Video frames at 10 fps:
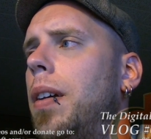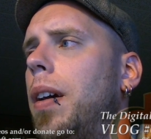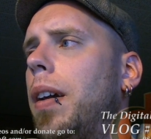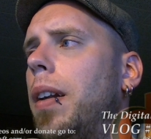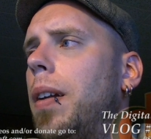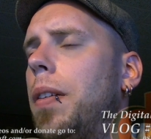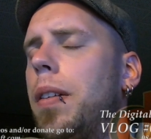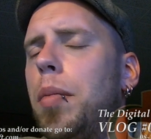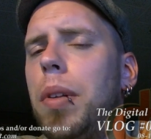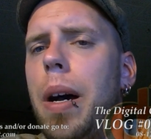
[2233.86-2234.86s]
I got another
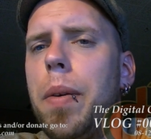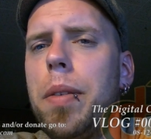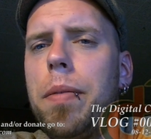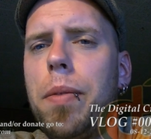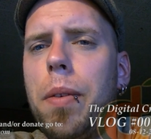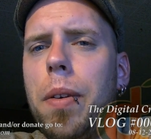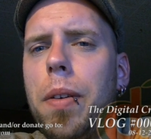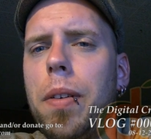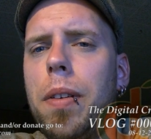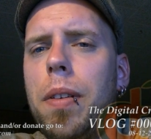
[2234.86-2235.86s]
couple hours
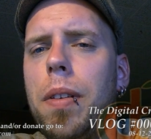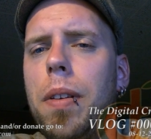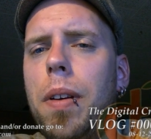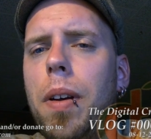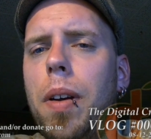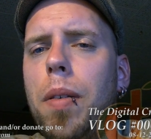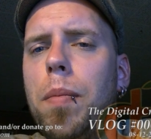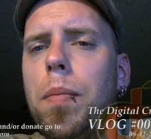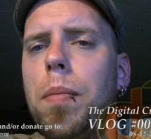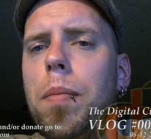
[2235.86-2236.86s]
before
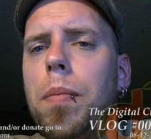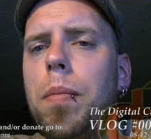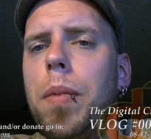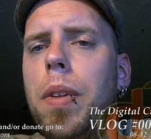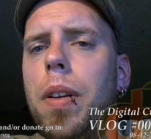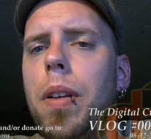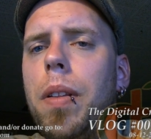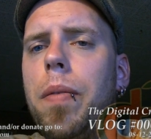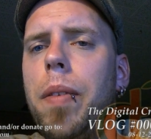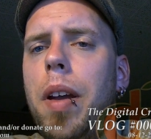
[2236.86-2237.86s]

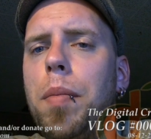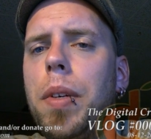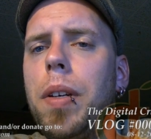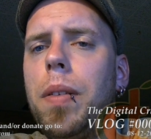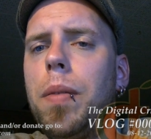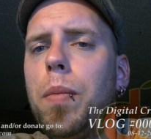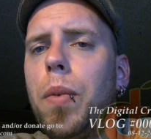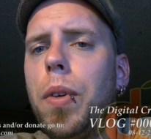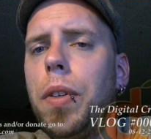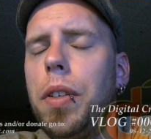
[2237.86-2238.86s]
the family and
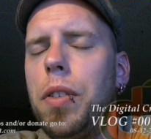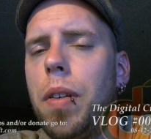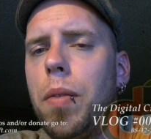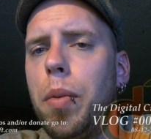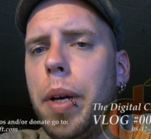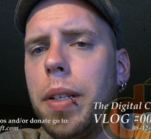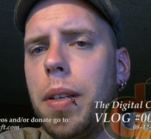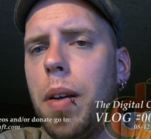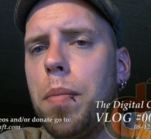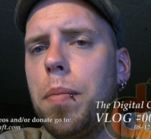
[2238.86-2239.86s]
world in general wakes
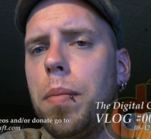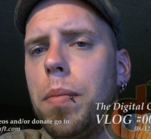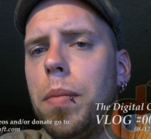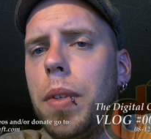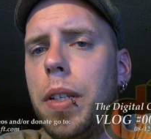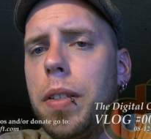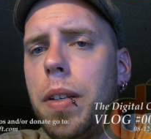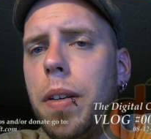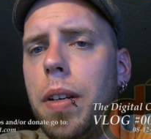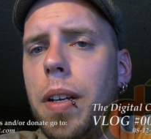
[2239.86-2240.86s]
up, at least
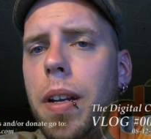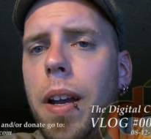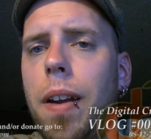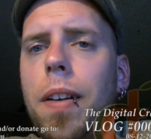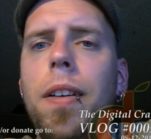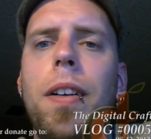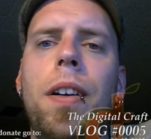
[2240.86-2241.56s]
here in Indiana.